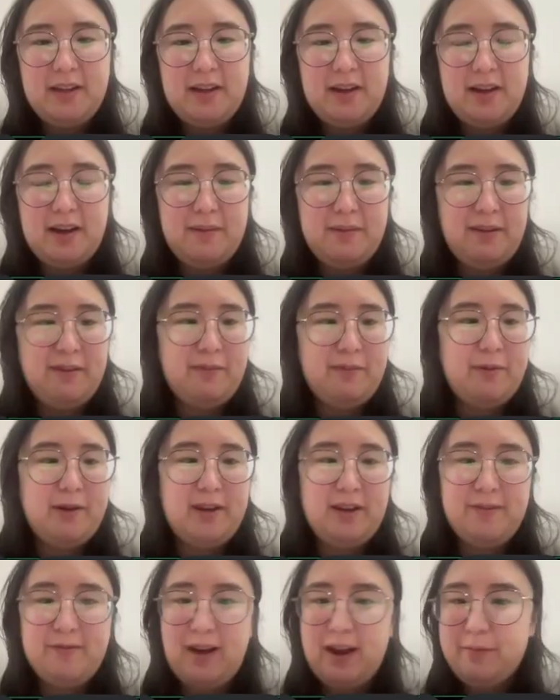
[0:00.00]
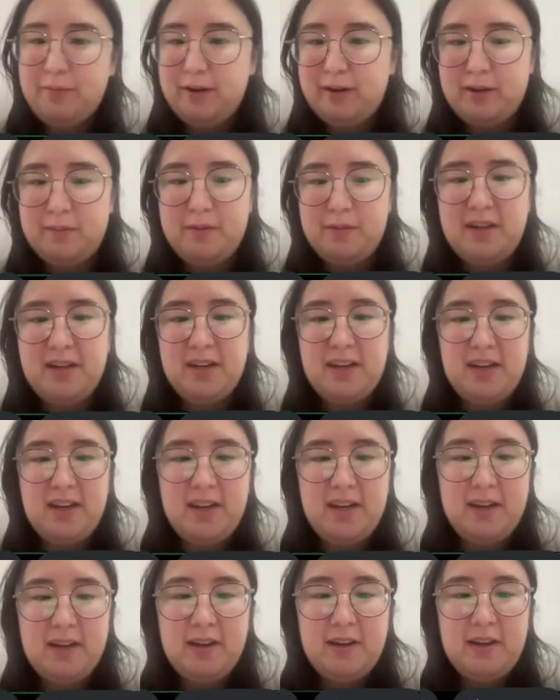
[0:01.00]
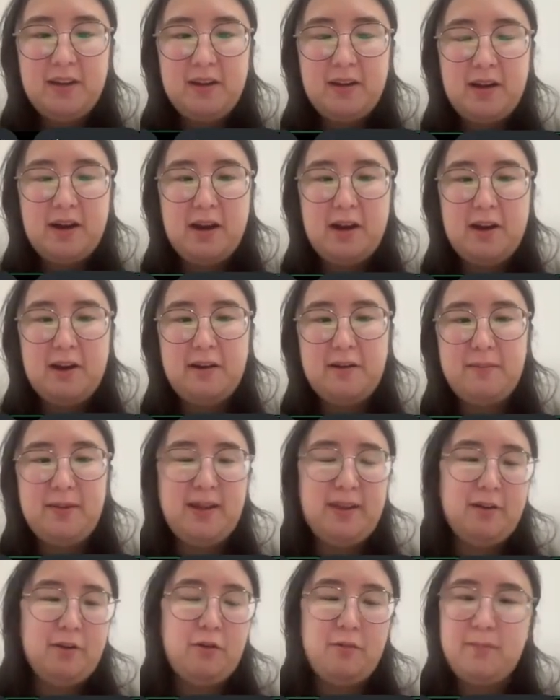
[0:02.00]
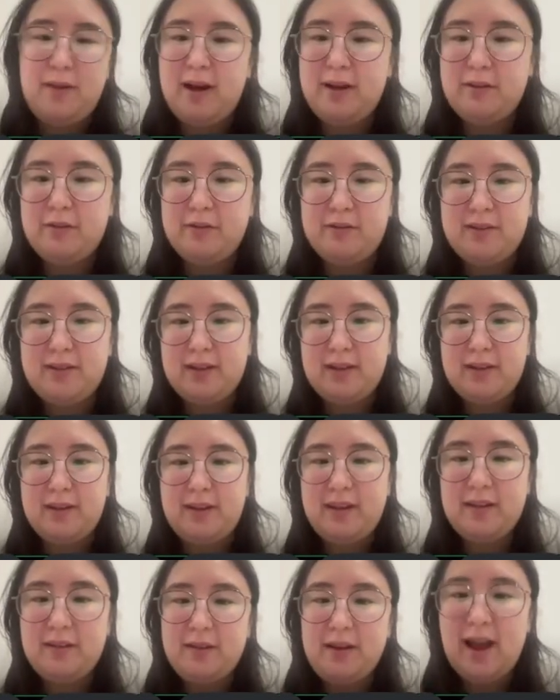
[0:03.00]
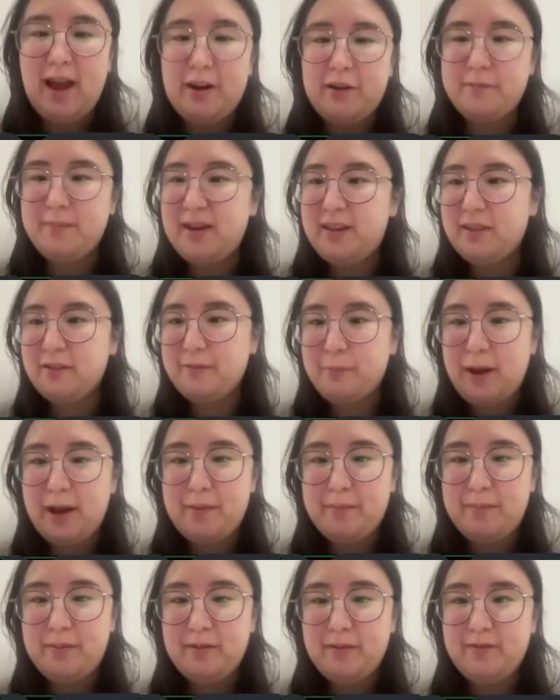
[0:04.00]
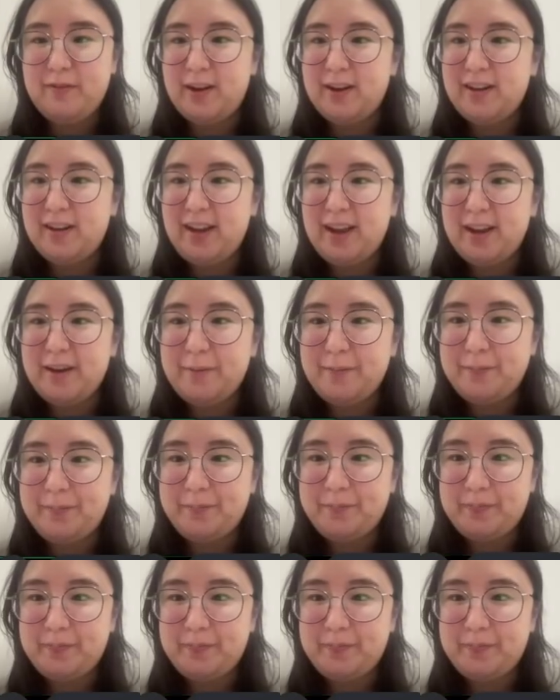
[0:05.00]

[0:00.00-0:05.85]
They have a pretty vibrant community, and their whole model is like how to make the web fun again.